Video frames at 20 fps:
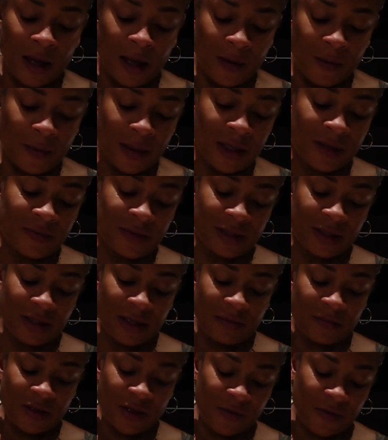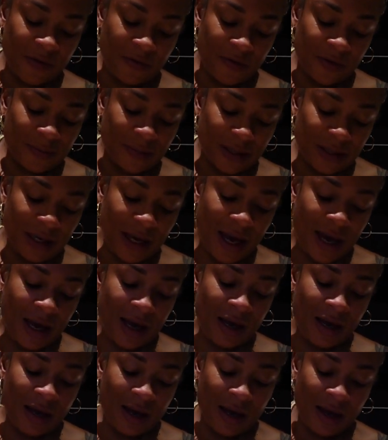whatever's left over from
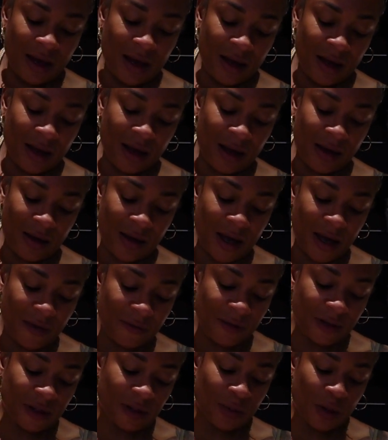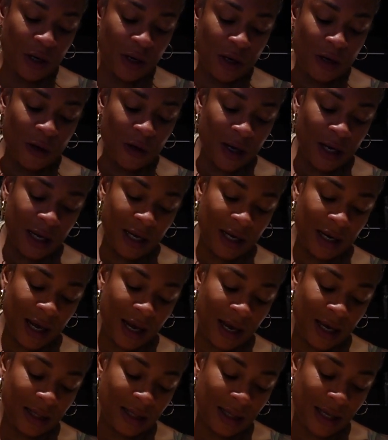today, I'll have for tomorrow. And
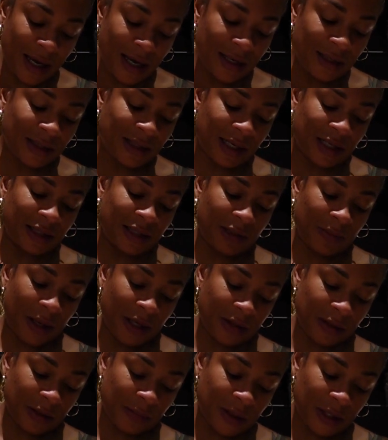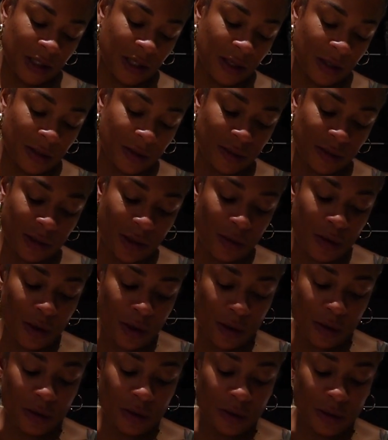I like diced tomatoes on my tacos. So
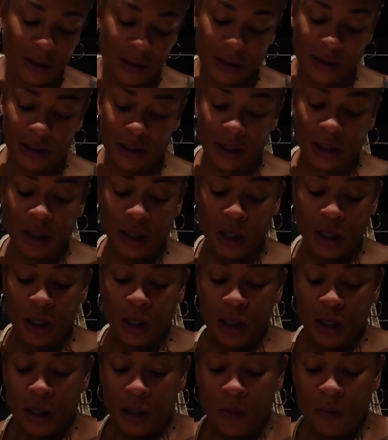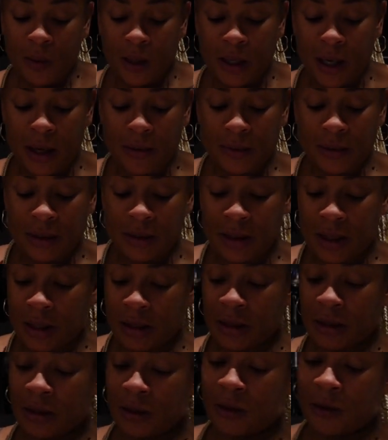girl, listen, when I was in high
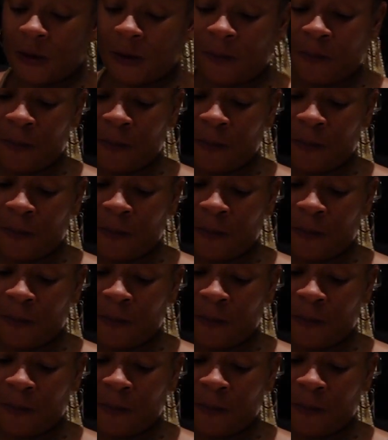school,